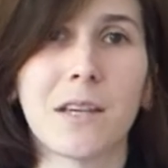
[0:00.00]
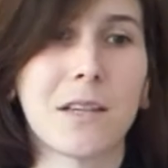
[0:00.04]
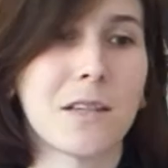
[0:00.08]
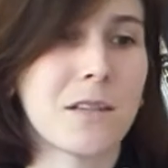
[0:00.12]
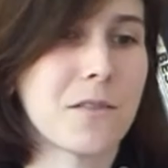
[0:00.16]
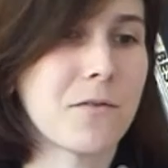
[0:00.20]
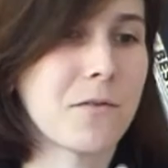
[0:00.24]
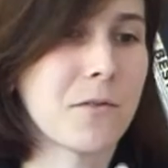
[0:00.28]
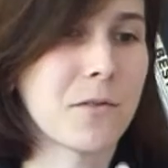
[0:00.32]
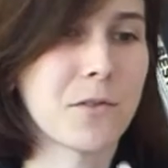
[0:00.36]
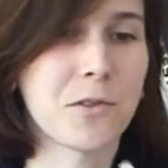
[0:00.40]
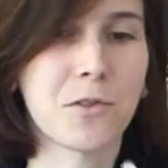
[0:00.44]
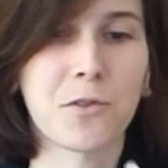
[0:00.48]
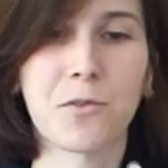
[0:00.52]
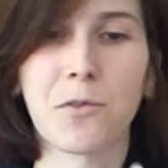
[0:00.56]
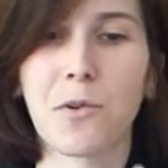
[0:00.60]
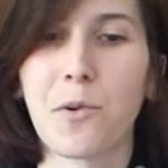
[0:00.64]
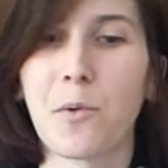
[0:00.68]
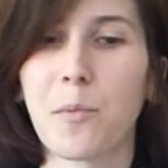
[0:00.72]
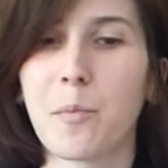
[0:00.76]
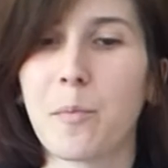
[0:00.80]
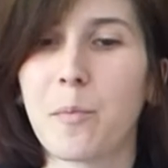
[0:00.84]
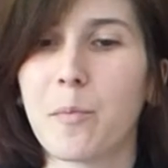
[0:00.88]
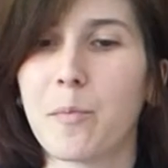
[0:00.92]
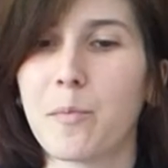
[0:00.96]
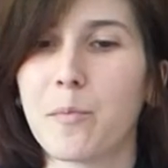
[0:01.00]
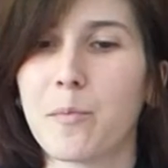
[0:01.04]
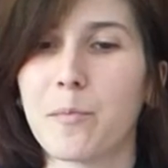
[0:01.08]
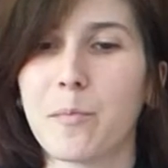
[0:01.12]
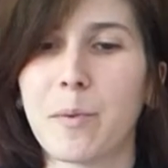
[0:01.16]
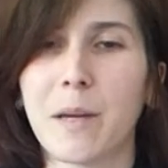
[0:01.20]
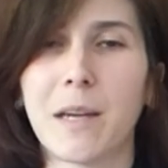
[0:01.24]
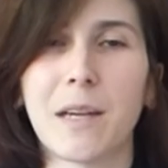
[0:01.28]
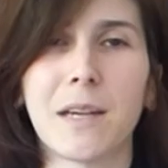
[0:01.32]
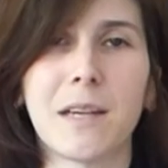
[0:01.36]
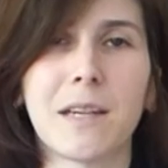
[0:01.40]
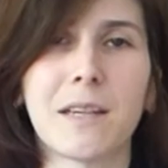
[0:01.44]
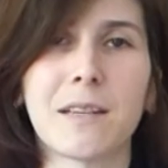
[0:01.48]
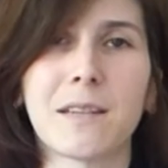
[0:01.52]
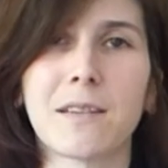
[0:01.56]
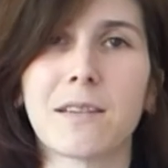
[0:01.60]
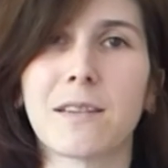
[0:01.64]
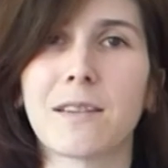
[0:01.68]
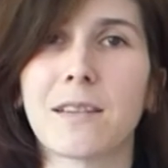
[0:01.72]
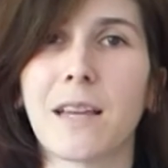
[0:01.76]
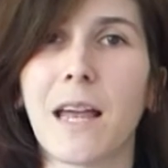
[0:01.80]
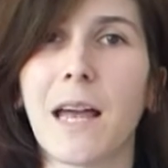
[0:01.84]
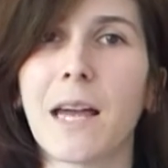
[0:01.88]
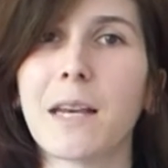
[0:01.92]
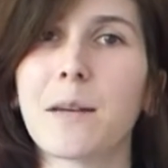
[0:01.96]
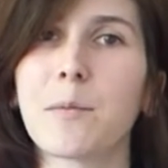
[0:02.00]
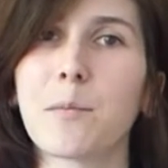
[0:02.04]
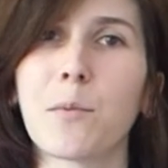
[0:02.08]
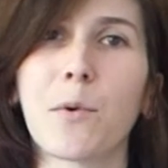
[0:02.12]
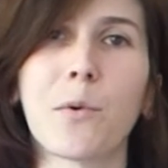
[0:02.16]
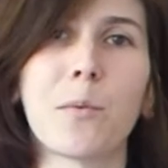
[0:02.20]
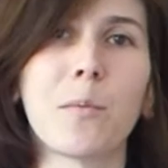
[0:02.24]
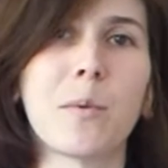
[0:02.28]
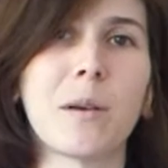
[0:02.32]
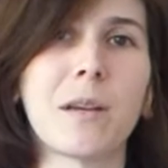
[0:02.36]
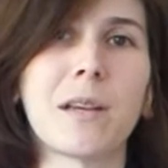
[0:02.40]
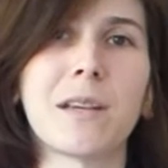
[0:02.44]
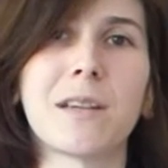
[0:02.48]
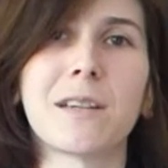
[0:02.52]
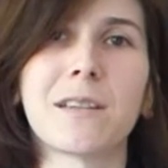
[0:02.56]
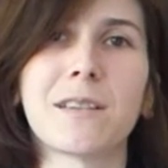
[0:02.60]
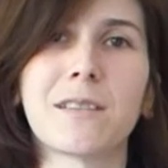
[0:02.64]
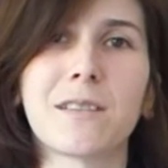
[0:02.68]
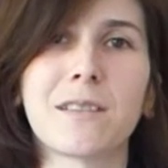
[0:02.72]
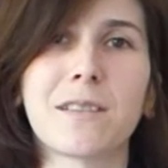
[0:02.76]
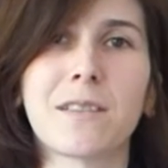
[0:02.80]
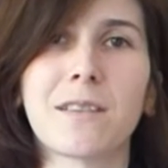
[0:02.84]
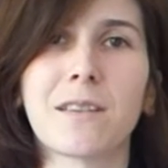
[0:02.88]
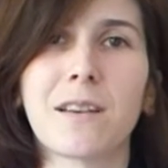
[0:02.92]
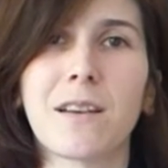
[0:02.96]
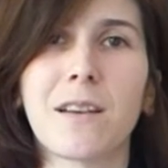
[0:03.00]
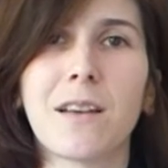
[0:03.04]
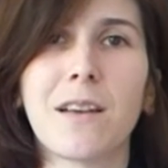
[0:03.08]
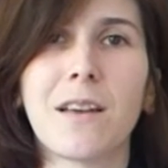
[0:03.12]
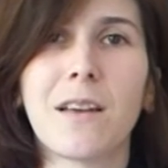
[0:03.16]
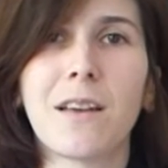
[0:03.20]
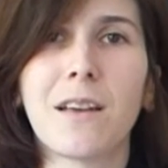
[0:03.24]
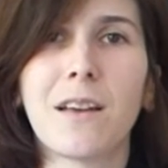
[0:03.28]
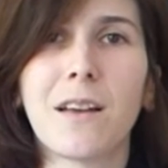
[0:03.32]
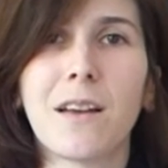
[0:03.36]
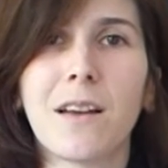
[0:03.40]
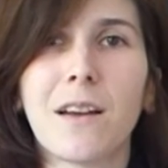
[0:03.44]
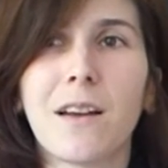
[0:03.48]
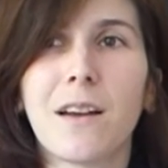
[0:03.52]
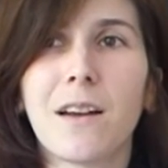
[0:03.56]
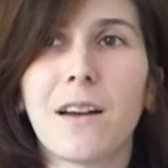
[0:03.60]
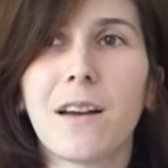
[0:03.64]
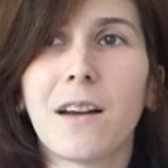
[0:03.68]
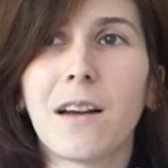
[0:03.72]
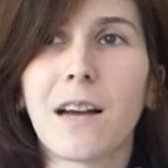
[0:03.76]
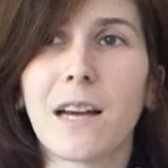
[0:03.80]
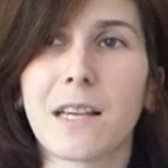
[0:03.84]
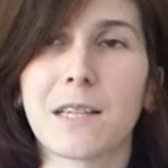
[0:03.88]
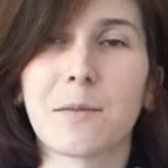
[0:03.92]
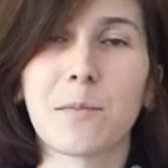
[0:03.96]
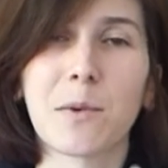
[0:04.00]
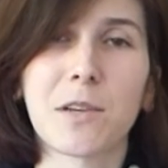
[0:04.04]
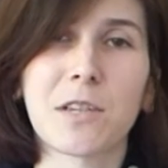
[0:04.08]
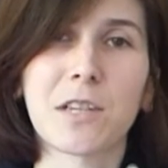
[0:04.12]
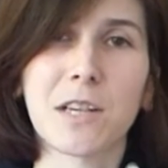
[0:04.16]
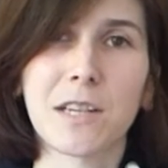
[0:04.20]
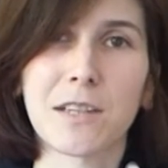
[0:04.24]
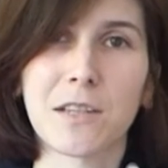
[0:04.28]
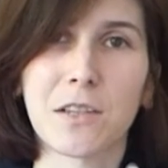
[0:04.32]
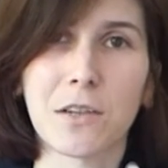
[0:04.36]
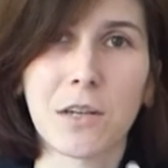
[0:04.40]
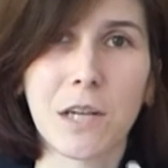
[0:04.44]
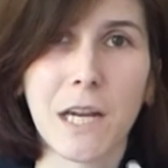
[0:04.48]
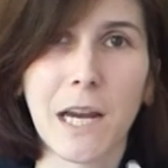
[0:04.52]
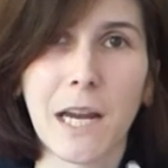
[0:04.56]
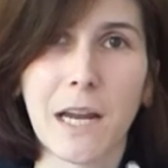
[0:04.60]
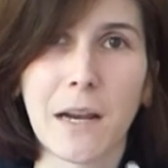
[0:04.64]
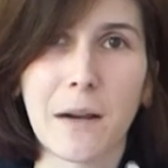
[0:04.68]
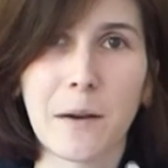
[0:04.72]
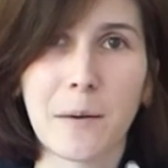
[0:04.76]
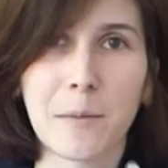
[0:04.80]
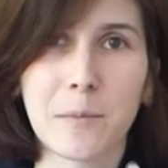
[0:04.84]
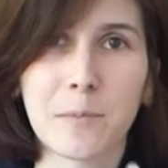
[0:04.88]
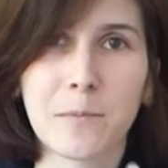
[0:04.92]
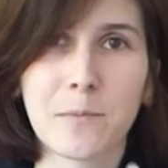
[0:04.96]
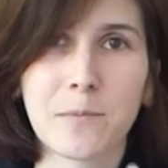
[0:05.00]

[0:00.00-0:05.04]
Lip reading: individual beings, animal beings, as much as you can.